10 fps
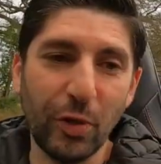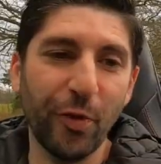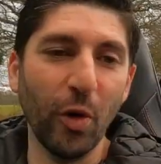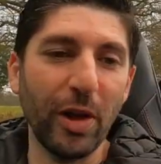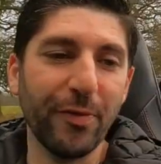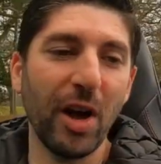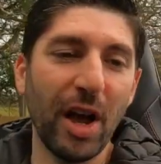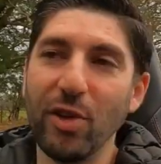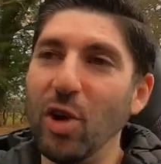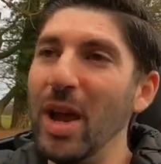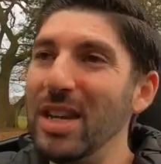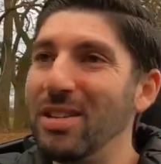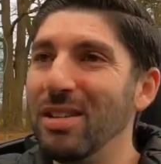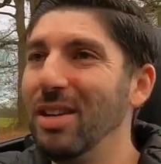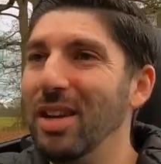you 45 quid
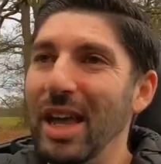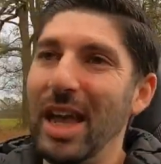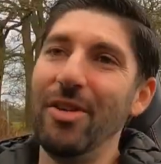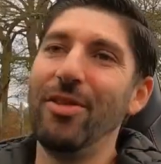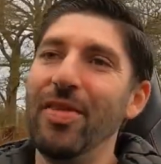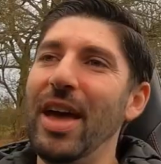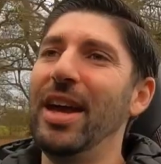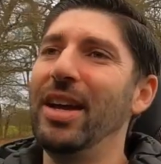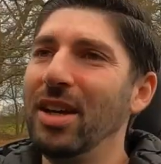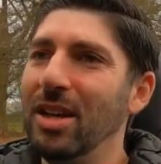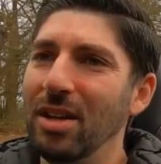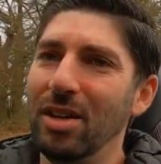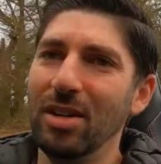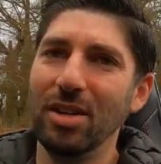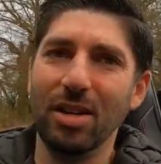here and there.
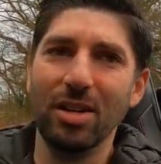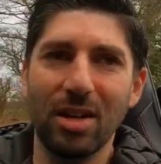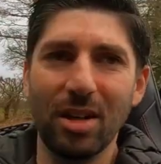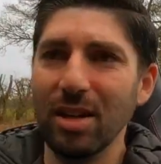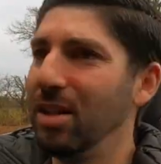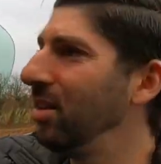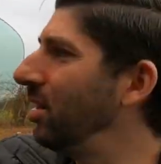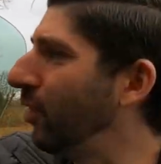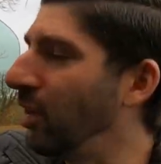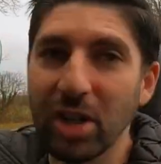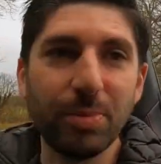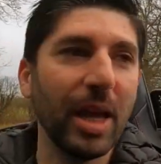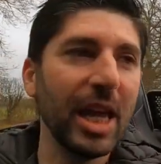Another nice bit of